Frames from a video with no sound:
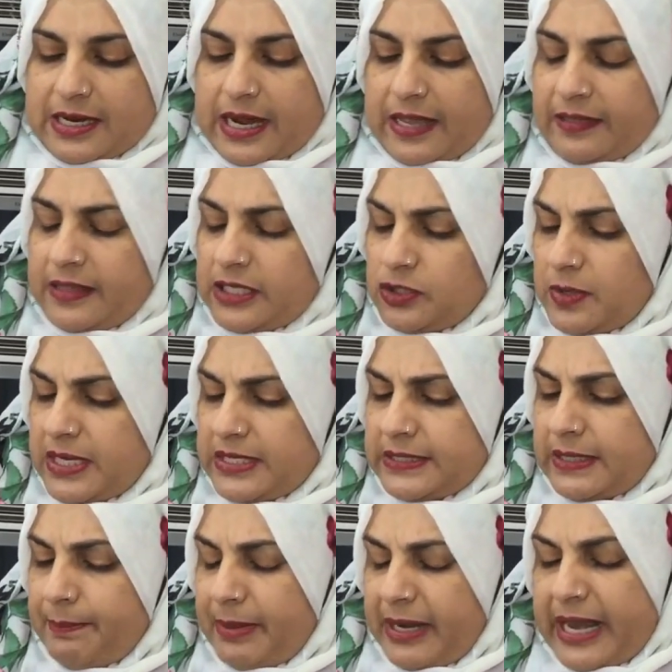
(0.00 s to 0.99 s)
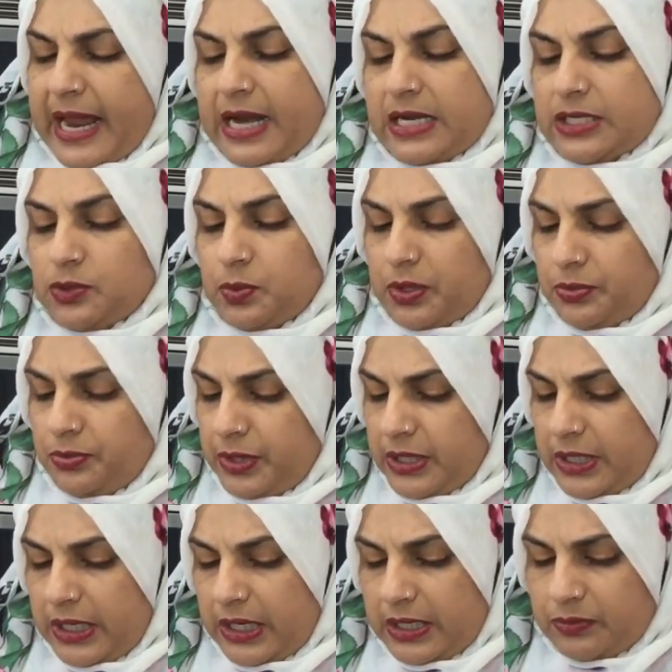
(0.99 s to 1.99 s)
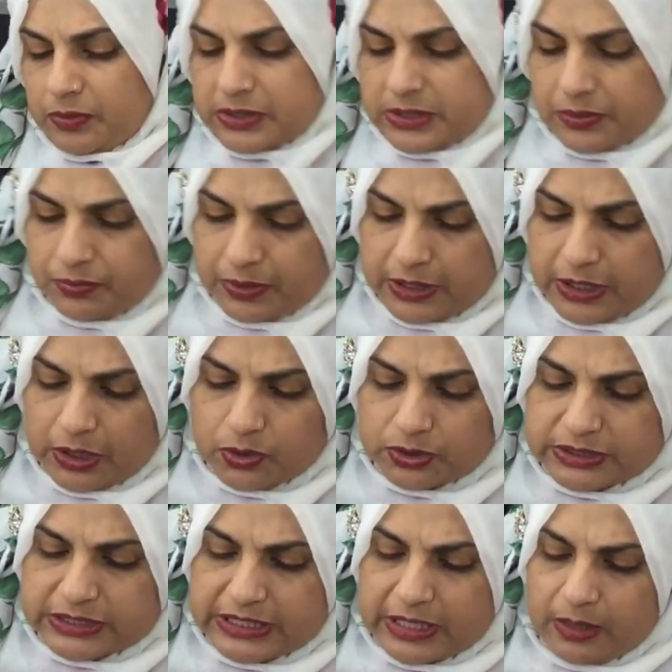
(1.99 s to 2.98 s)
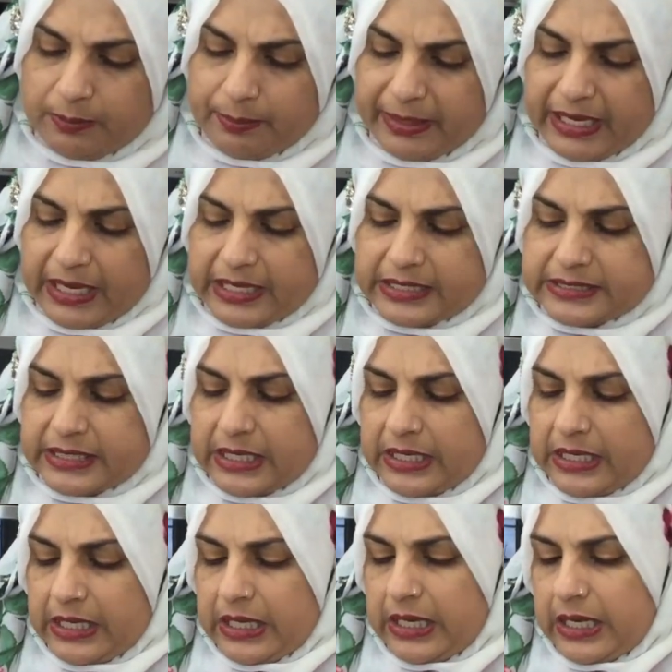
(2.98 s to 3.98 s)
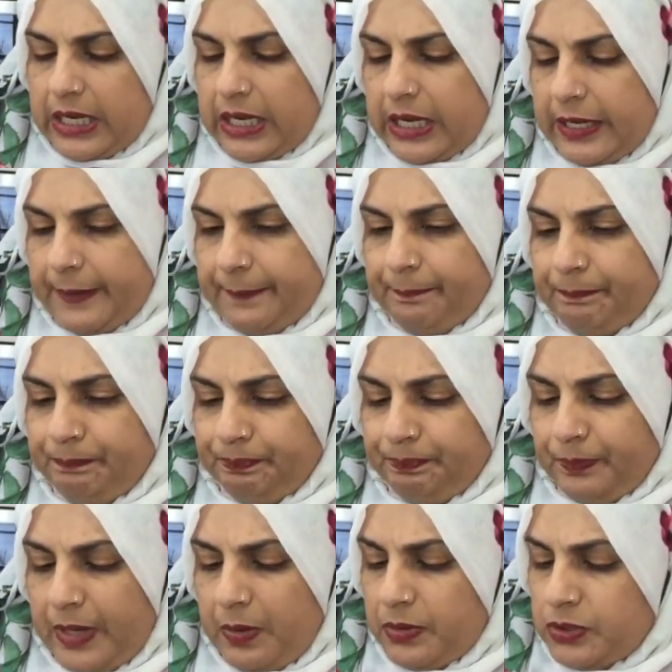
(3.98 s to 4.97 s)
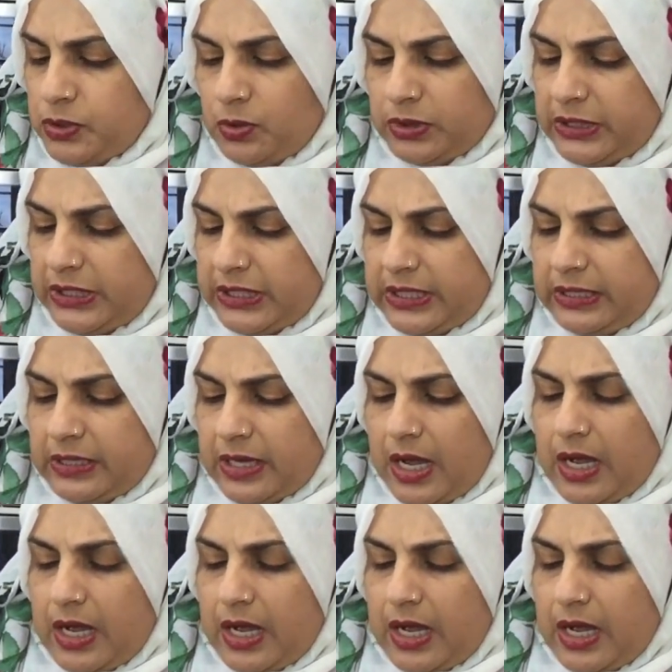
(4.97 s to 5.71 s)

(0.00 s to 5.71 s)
And the bananas were it was a really good deal because it was only